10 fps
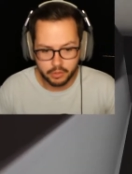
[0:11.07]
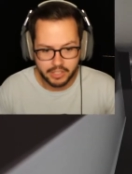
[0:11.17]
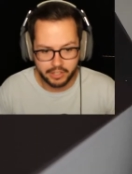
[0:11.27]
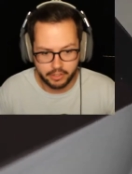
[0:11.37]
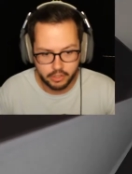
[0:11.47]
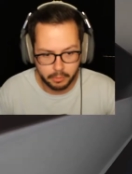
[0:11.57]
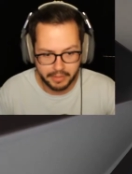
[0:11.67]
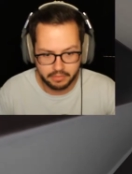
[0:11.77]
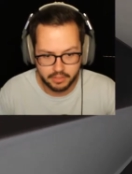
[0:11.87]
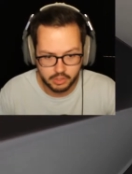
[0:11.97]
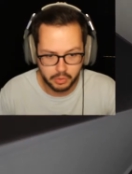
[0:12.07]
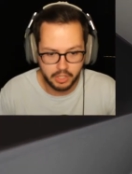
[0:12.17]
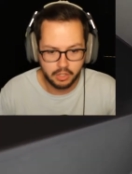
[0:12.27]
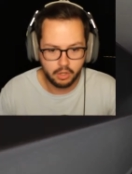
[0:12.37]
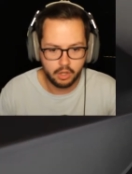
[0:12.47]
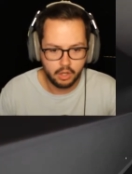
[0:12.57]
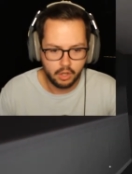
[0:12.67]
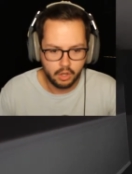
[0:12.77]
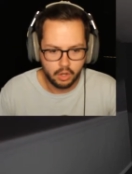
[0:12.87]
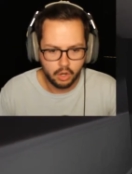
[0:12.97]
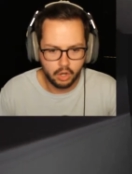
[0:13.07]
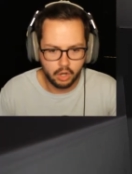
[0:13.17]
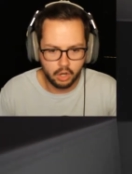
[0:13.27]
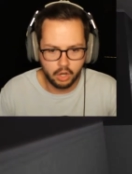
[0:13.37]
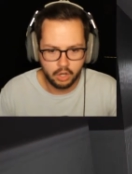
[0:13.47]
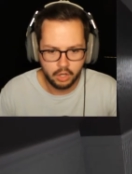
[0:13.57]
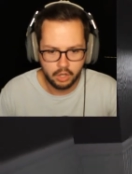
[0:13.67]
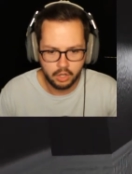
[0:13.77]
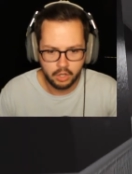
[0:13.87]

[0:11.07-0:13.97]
Okay, I go about this way. Oh.